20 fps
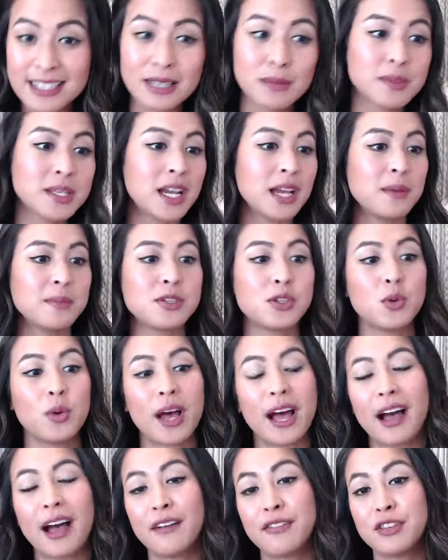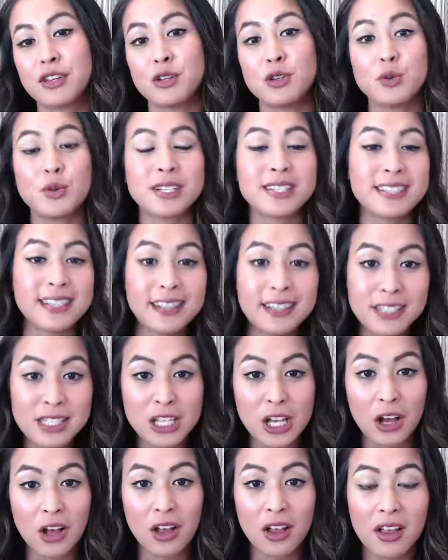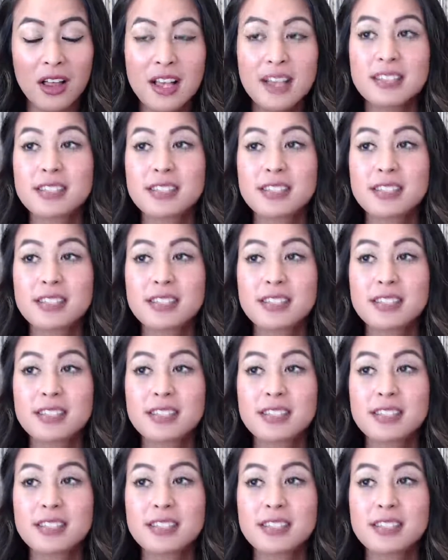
sometimes you have to do a sales call.